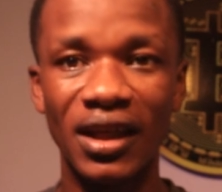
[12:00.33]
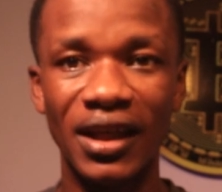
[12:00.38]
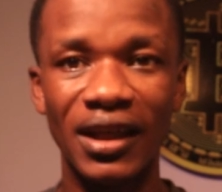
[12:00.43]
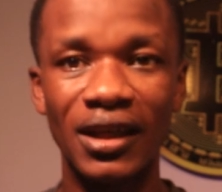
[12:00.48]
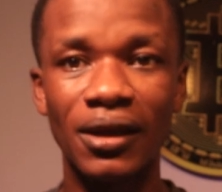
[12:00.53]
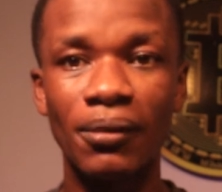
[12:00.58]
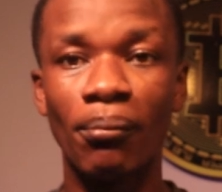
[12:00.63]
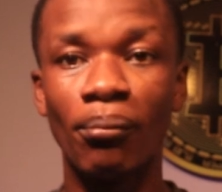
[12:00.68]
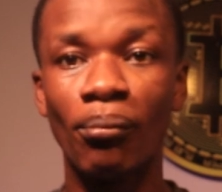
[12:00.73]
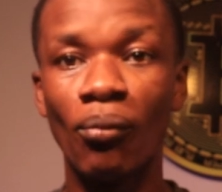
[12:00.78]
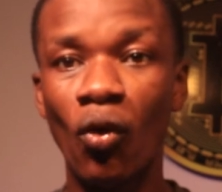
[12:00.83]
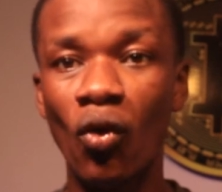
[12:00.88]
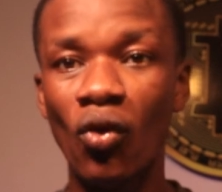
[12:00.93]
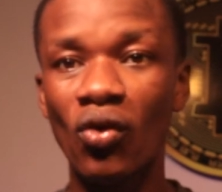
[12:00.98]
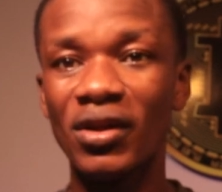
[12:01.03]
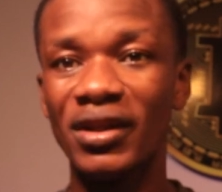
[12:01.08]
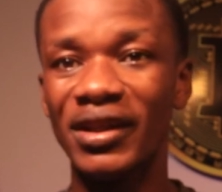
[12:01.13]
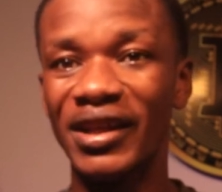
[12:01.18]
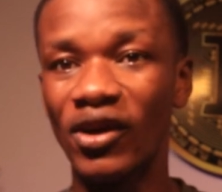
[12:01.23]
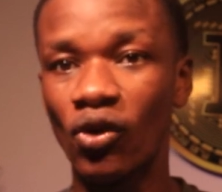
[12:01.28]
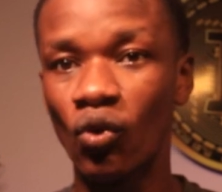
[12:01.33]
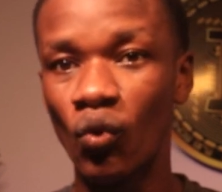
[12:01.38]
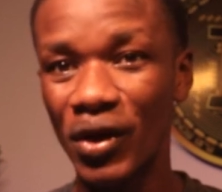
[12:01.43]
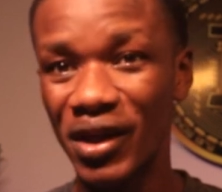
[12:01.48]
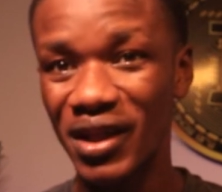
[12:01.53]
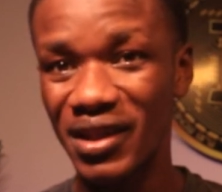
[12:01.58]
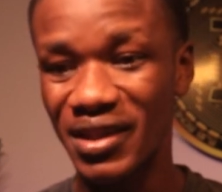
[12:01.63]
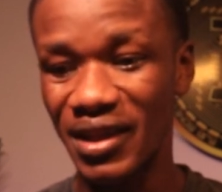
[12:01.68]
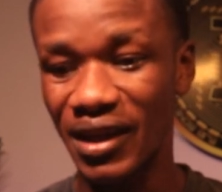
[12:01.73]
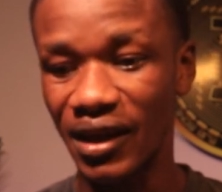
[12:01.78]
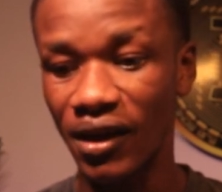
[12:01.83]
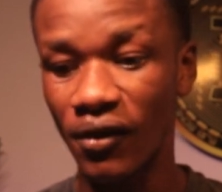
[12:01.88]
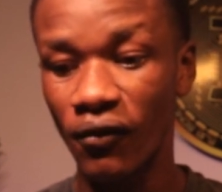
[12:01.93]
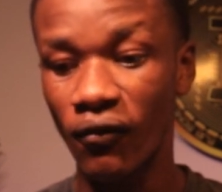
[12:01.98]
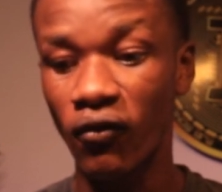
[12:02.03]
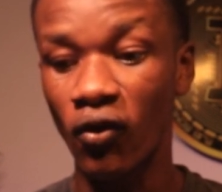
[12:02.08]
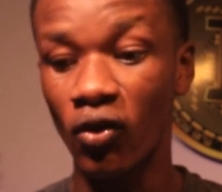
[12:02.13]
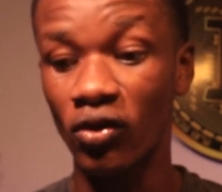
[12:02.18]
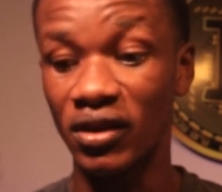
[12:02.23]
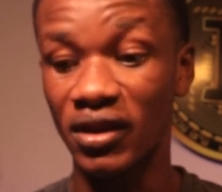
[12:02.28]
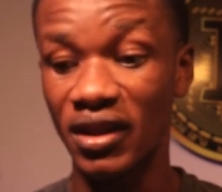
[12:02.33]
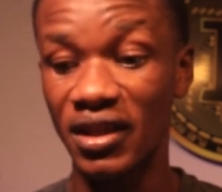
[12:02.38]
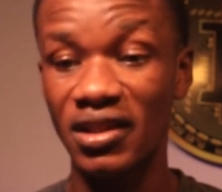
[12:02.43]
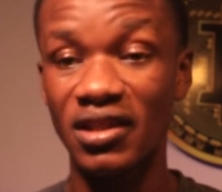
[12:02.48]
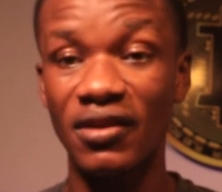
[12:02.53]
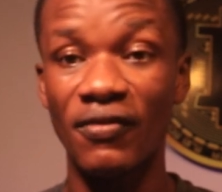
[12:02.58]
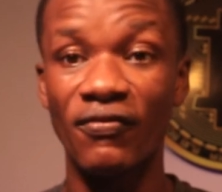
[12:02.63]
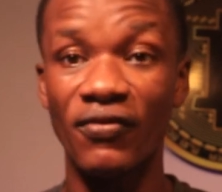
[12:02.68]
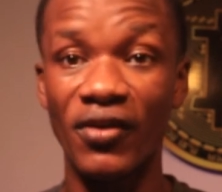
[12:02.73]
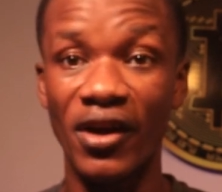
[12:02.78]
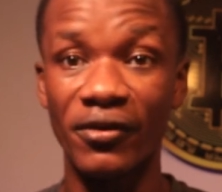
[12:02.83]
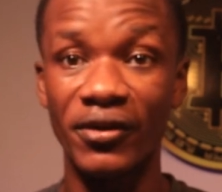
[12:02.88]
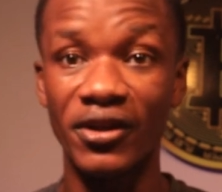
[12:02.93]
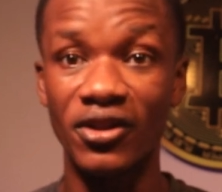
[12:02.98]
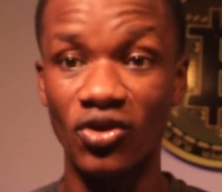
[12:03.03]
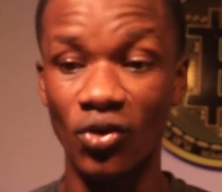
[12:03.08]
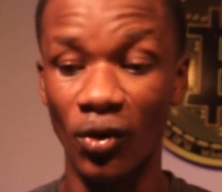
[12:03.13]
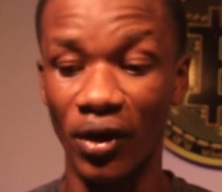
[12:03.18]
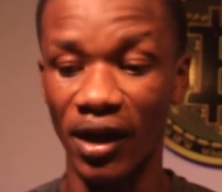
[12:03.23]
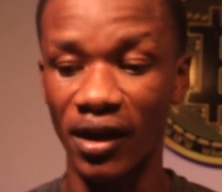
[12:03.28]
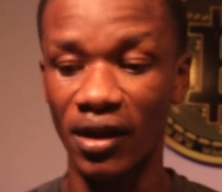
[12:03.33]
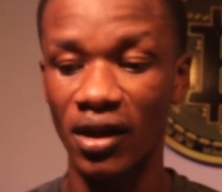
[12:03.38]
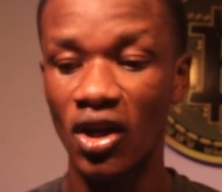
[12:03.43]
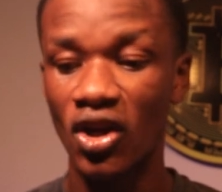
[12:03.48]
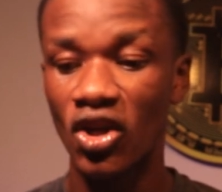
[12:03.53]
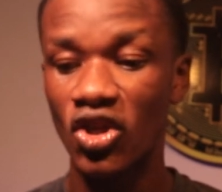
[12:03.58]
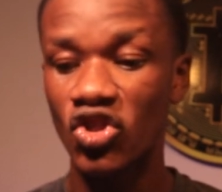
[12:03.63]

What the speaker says: in more liquidity for this very token.